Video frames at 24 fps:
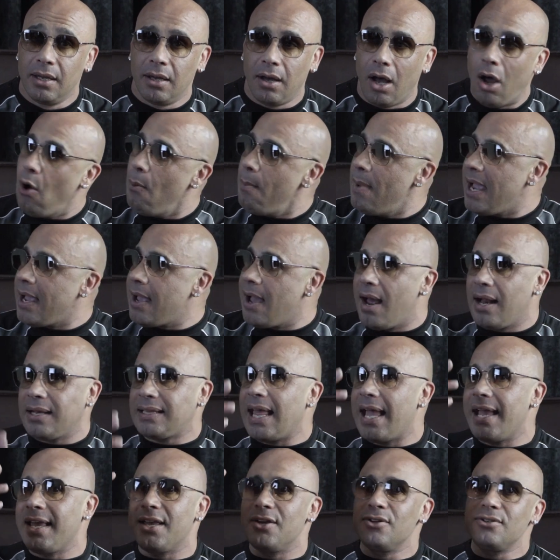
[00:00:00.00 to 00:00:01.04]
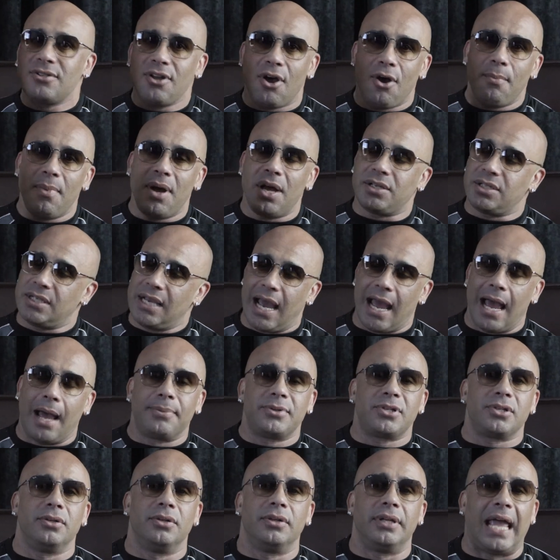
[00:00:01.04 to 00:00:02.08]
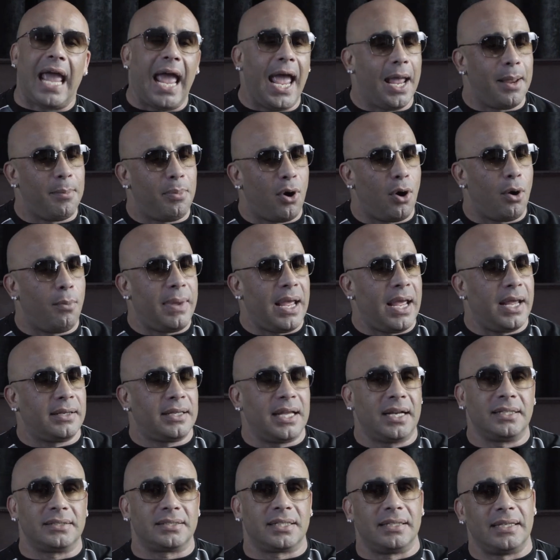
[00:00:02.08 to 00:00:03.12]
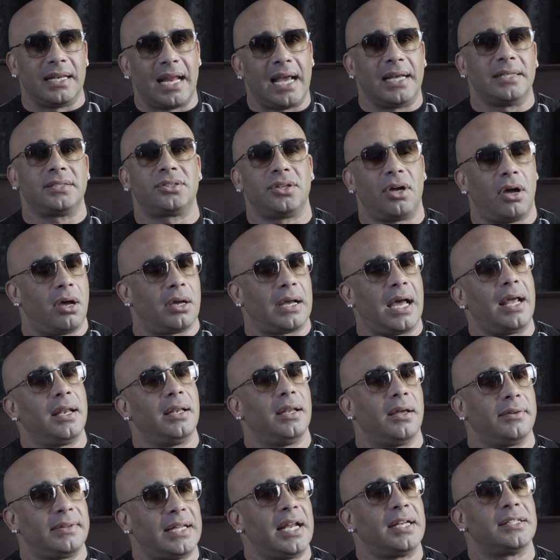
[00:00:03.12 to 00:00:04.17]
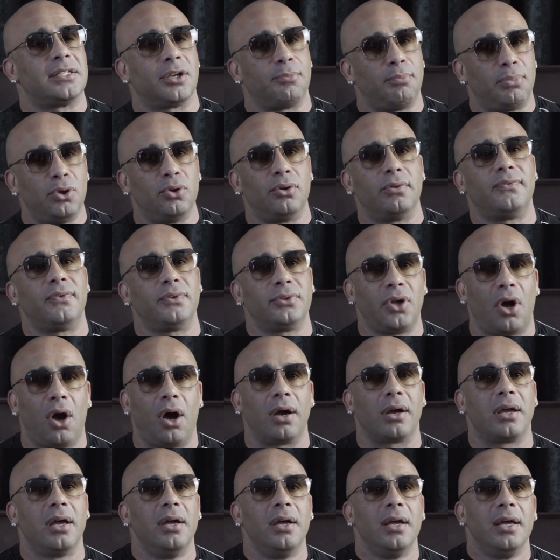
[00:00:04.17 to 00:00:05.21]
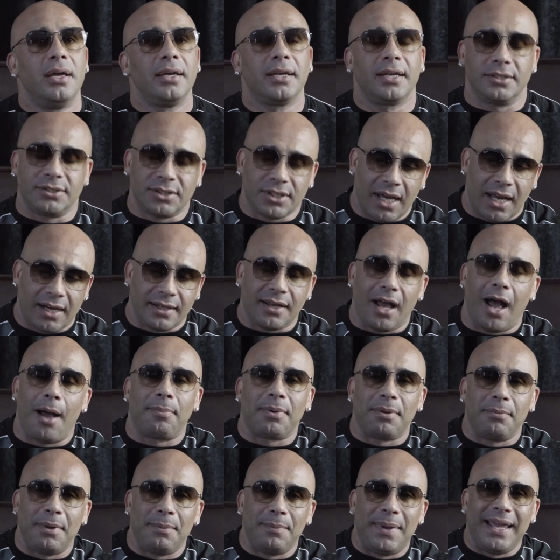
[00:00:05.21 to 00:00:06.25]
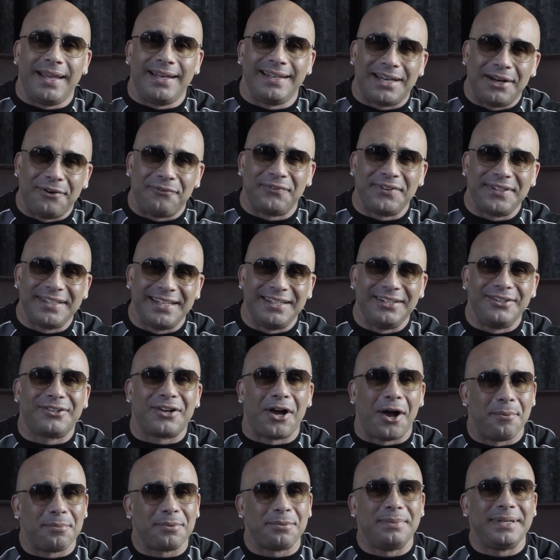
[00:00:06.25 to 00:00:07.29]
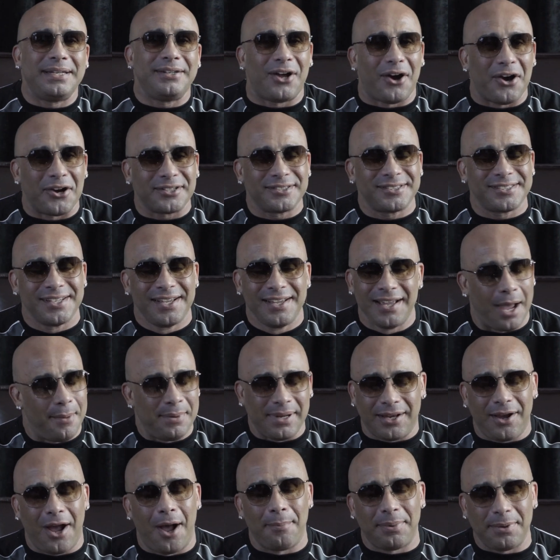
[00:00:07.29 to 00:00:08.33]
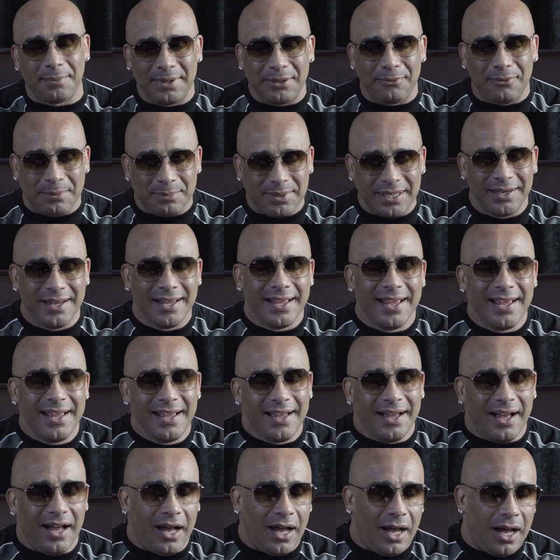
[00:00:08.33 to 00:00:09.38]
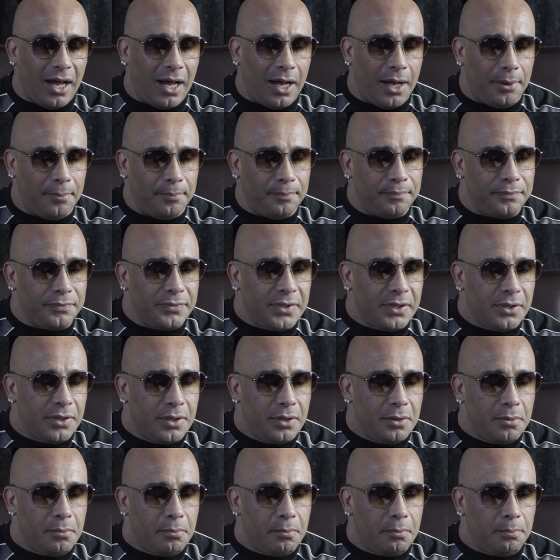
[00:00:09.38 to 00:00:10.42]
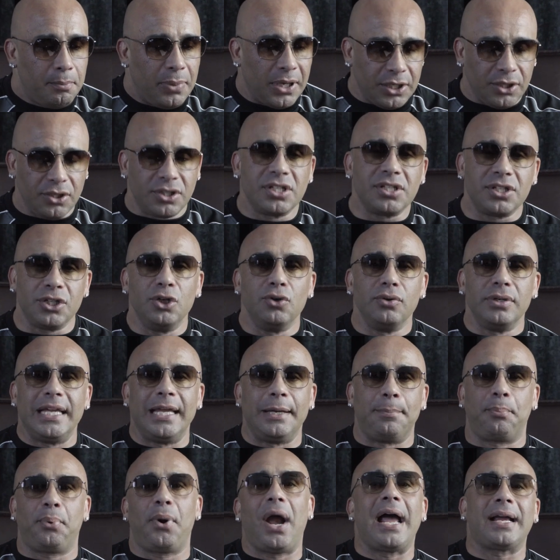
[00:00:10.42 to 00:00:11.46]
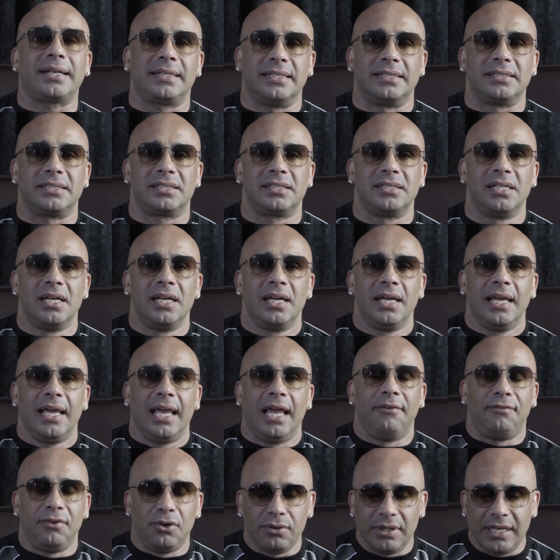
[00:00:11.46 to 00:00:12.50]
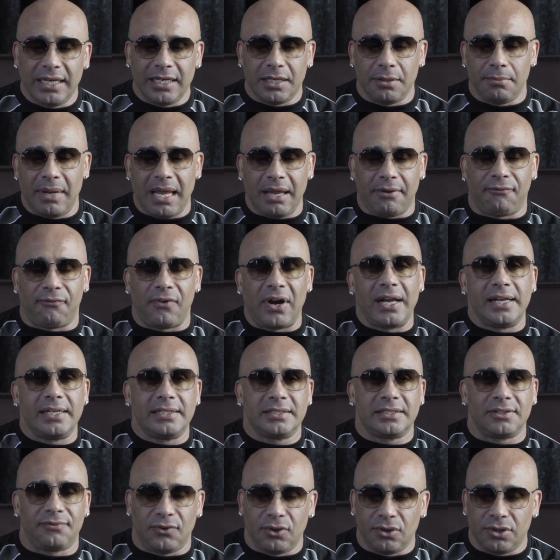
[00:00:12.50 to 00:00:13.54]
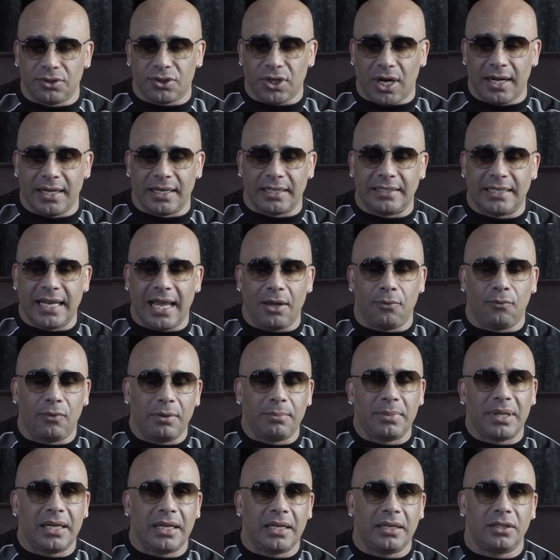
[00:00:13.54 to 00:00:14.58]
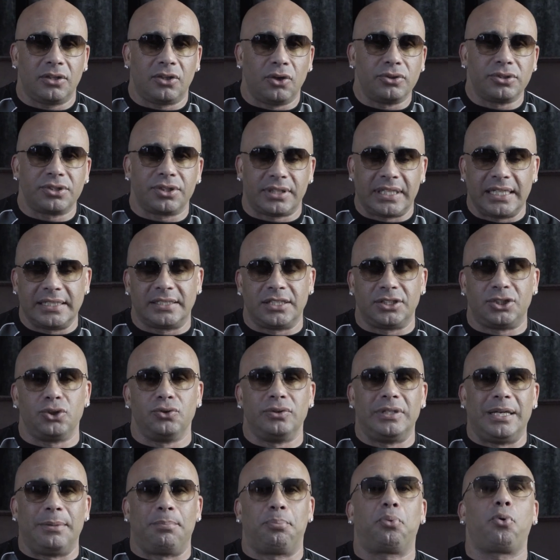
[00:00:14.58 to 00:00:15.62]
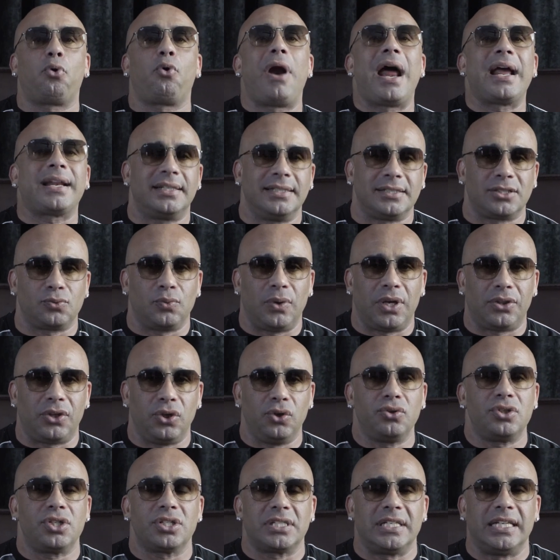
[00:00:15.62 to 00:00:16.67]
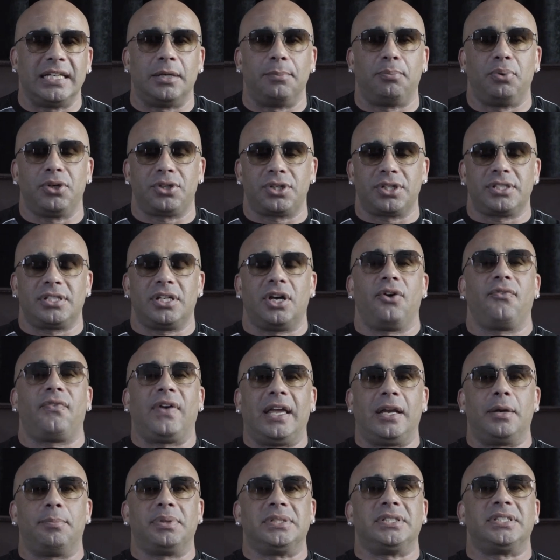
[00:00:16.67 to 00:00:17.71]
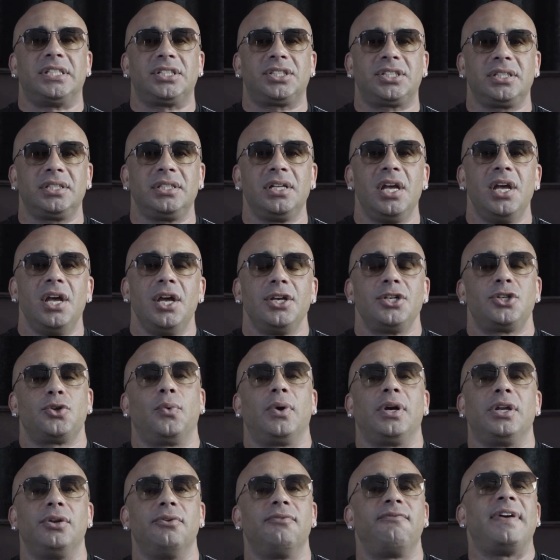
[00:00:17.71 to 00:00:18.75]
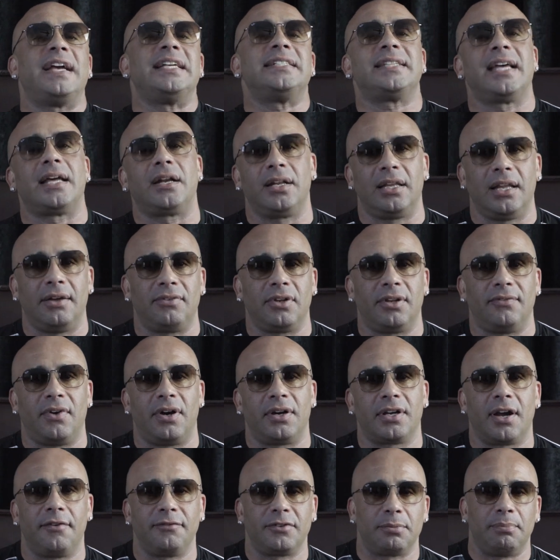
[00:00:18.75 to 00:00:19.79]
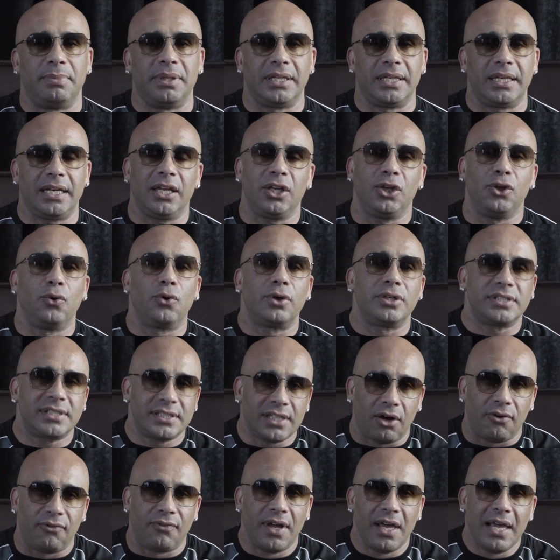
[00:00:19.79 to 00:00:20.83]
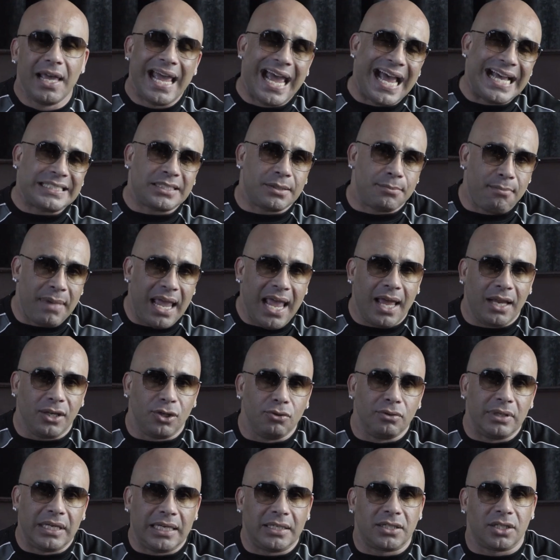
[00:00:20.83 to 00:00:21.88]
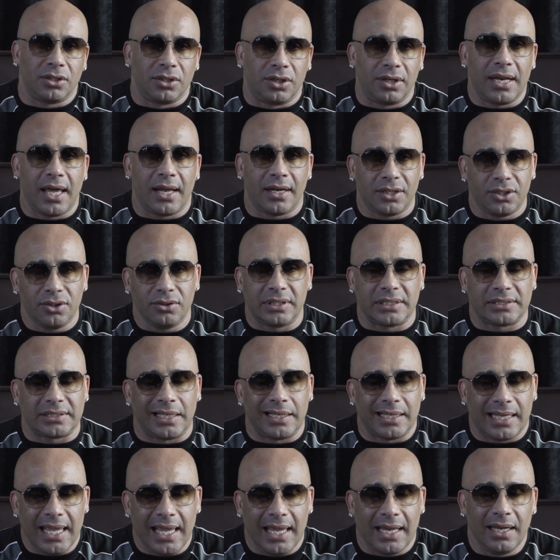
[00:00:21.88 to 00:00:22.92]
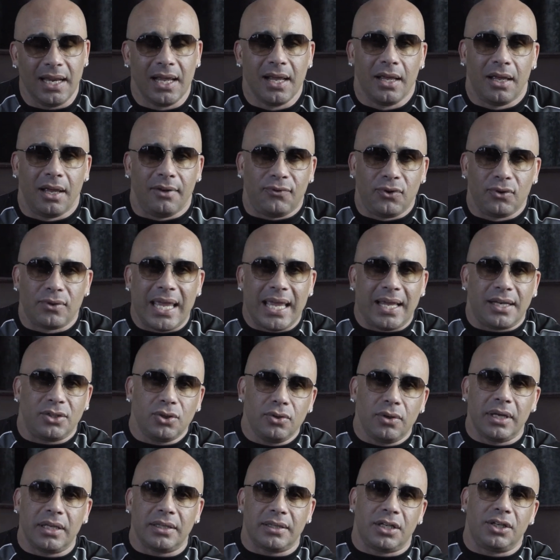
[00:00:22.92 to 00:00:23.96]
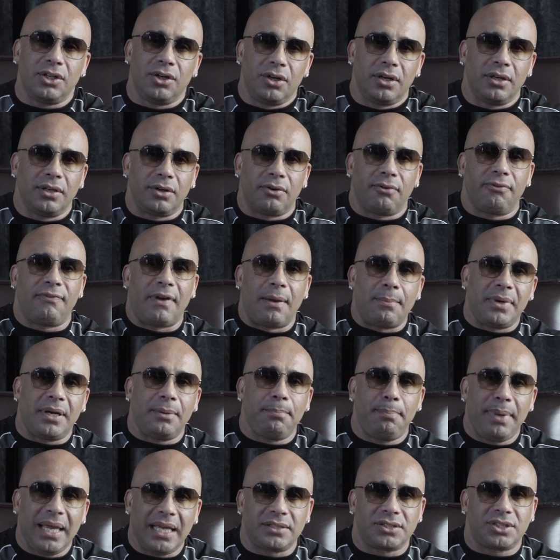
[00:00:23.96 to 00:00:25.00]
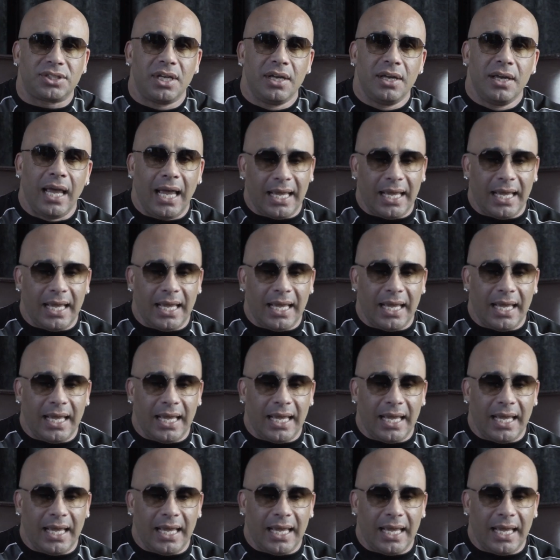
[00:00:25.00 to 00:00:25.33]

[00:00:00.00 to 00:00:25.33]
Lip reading: Oh my God, thank you so much. Yeah, absolutely. Hey bro, man, that is a nice dog. That is a beautiful dog. Because you got to compliment men different than you compliment women. But you need practice. If you need to make friends, if you're trying to date women, those are things that you need practice with. You just need to put yourself in a position to where you face that level of uncomfortability yourself. As a man, you need to learn how to do this. Again, if you can't do it, then you're a little feminine bitch.